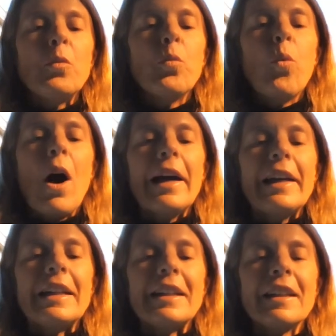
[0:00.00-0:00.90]
and
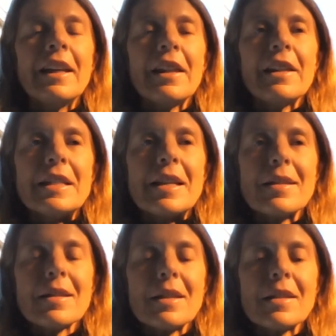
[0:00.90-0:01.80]
widen the
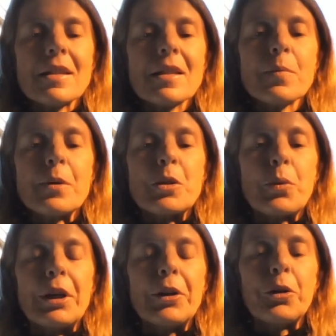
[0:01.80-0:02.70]
distance
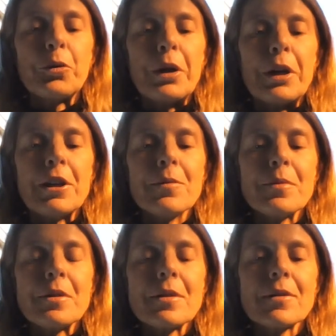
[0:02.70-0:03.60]
between your
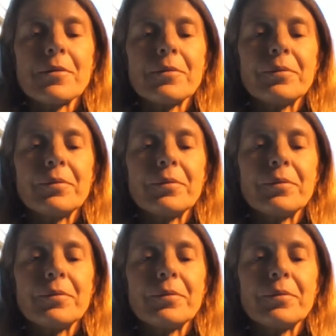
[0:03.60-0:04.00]
ribs.